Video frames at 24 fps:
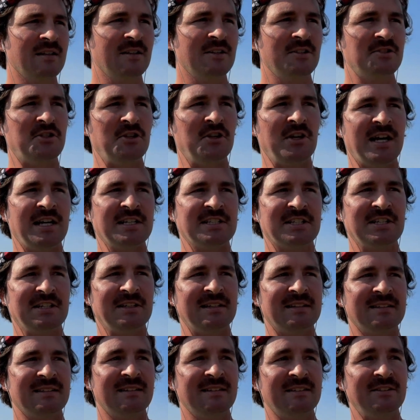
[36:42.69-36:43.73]
you guys
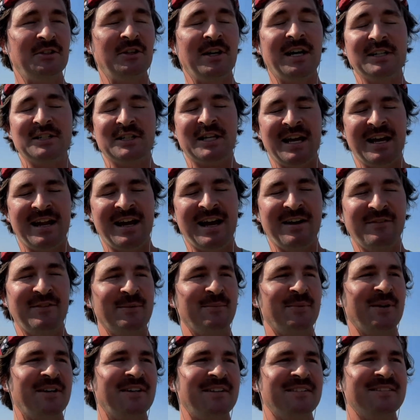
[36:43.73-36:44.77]
can't have it, but